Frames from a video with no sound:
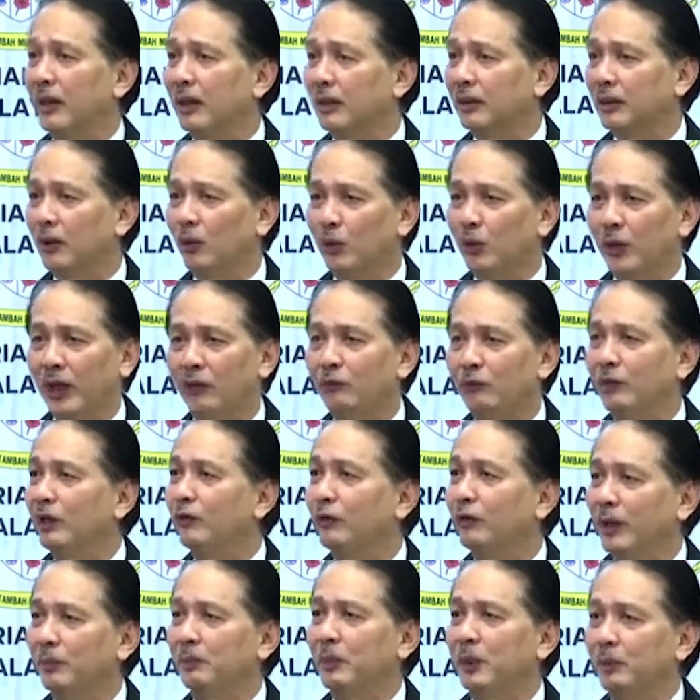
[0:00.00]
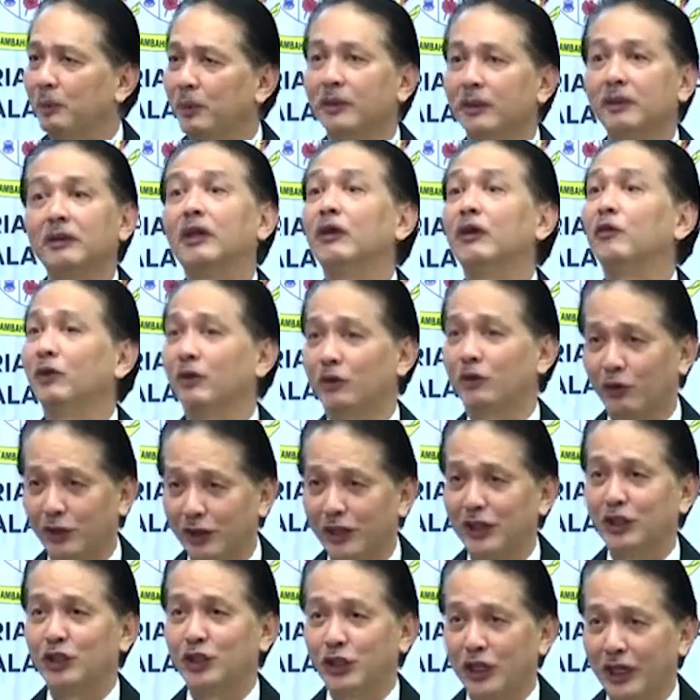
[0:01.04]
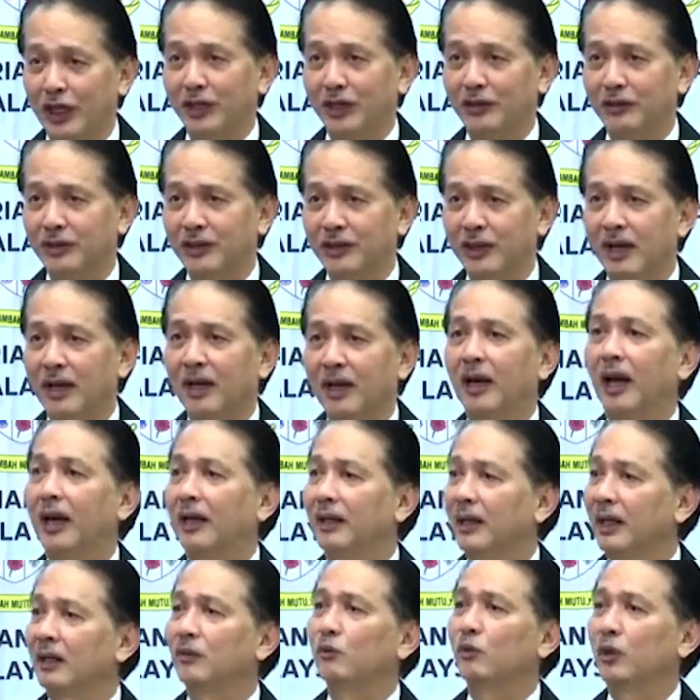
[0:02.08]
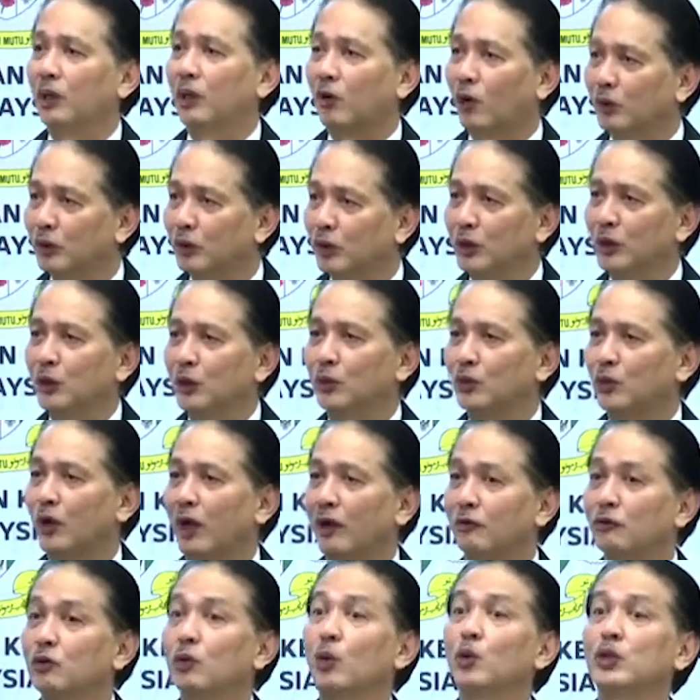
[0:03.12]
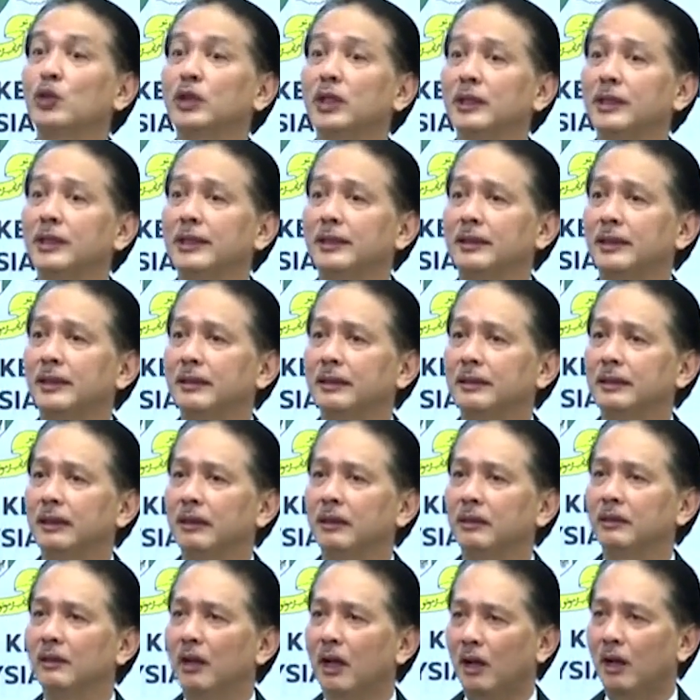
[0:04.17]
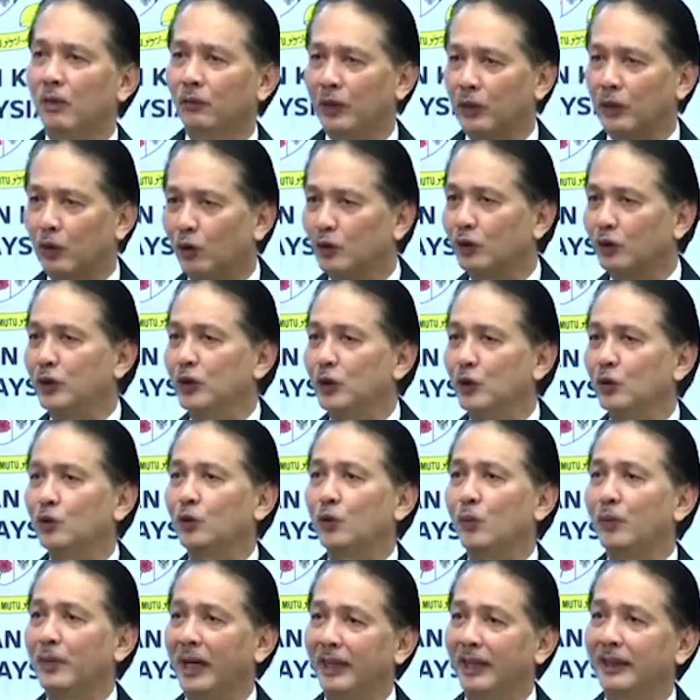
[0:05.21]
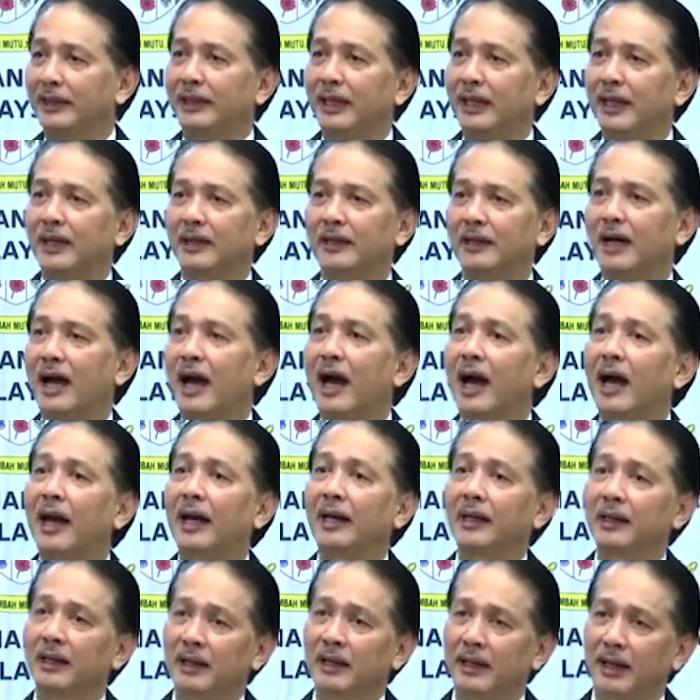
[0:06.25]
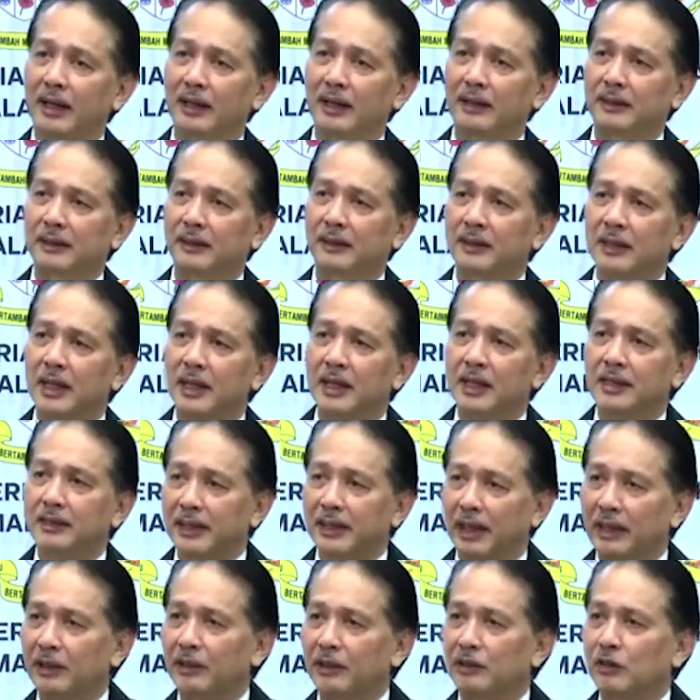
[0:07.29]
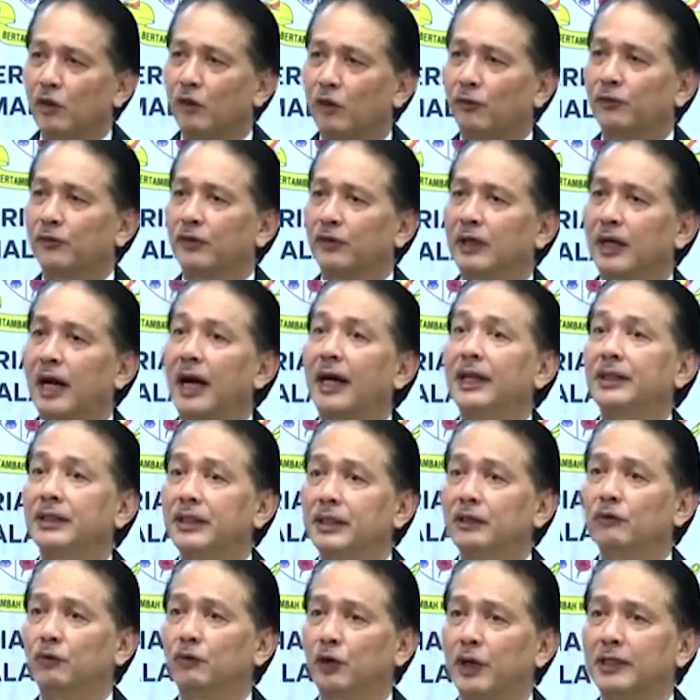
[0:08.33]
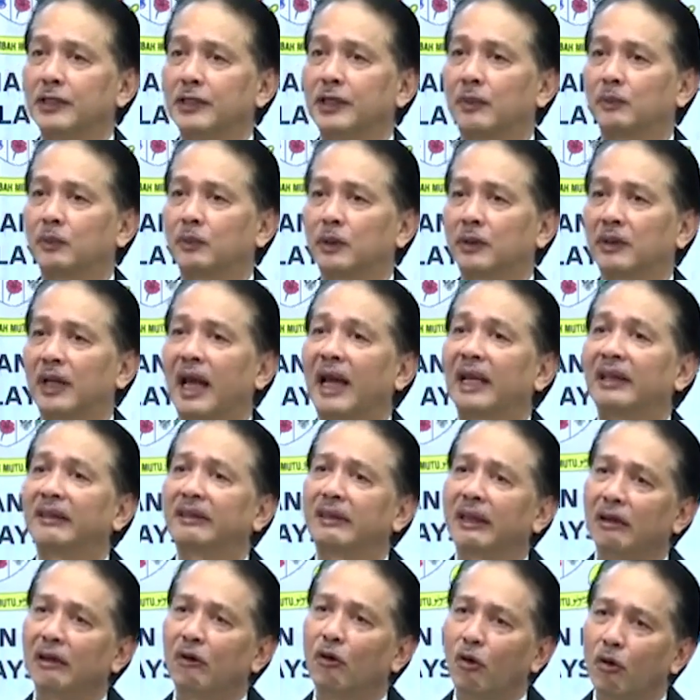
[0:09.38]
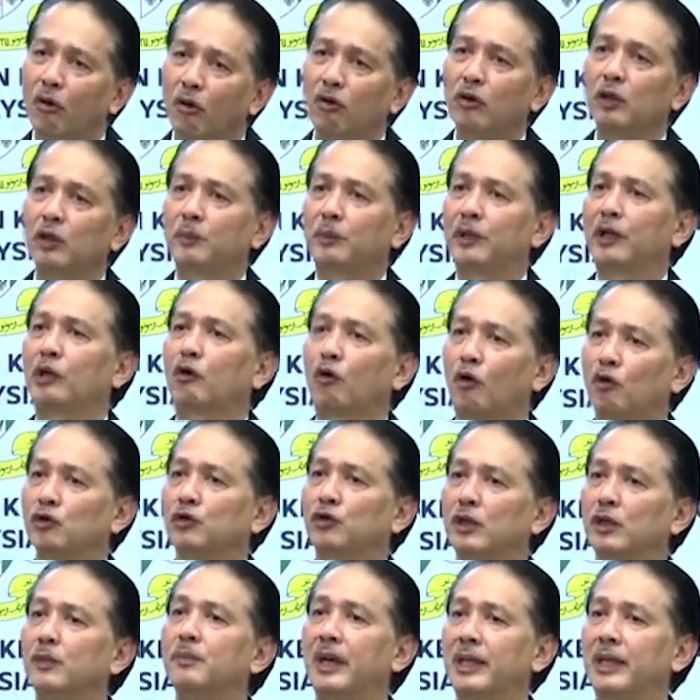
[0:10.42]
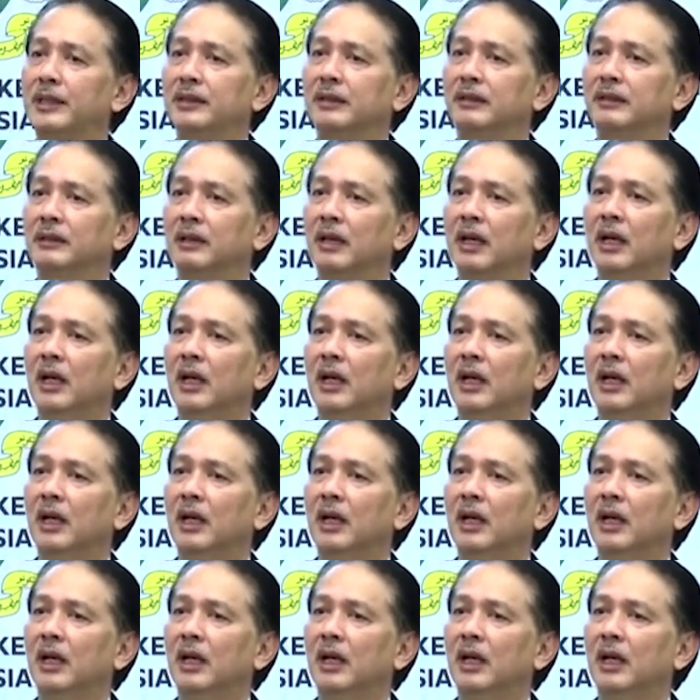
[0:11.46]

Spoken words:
way we greet people, it really changed. And then we continue to have social distancing. We continue to maintain a high standards of hygiene, for example, and take all the precautionary measures.